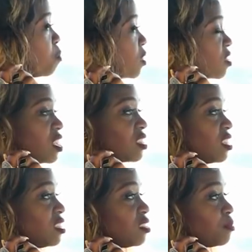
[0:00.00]
the
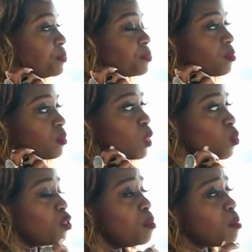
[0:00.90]
businesses
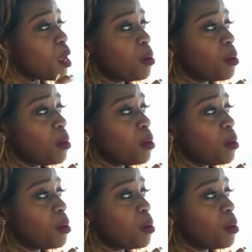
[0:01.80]
with me and my